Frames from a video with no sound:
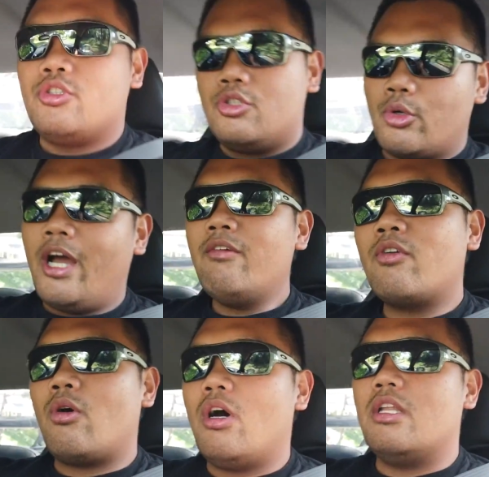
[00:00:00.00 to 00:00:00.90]
Drive
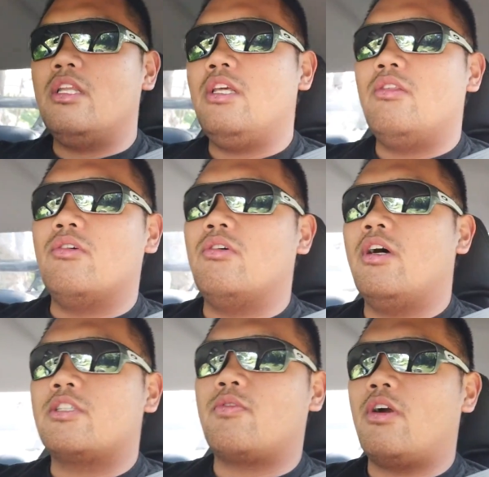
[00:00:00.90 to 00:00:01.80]
quality though,
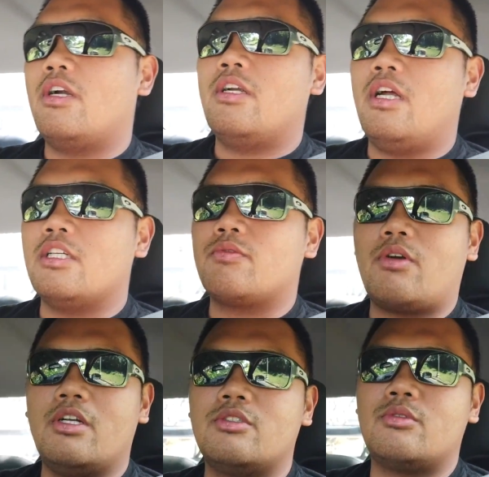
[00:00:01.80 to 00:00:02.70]
as far
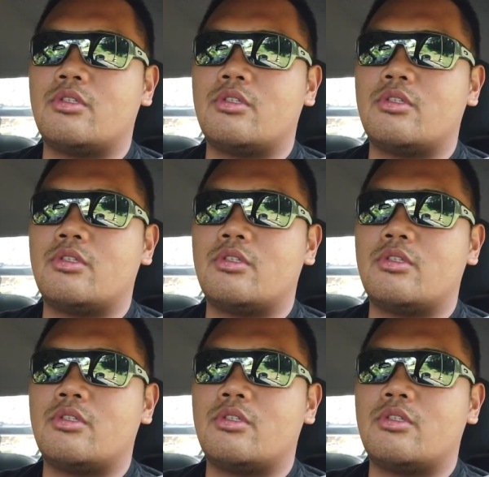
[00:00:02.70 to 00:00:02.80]
as